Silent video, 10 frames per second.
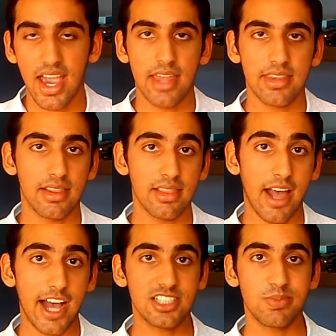And then
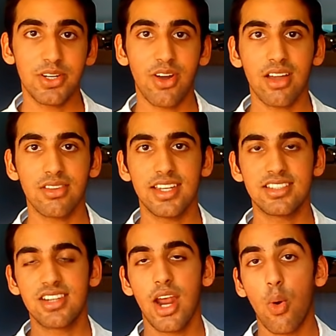last but not
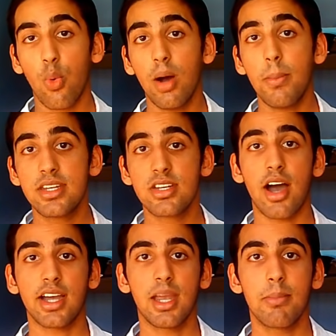least, we'll be
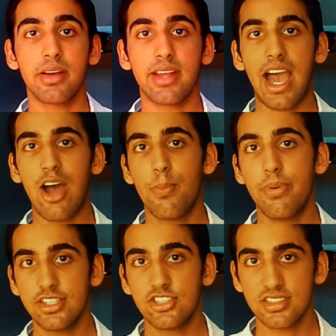talking about how
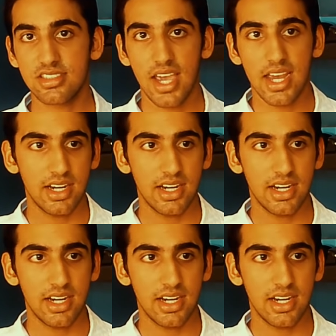bridges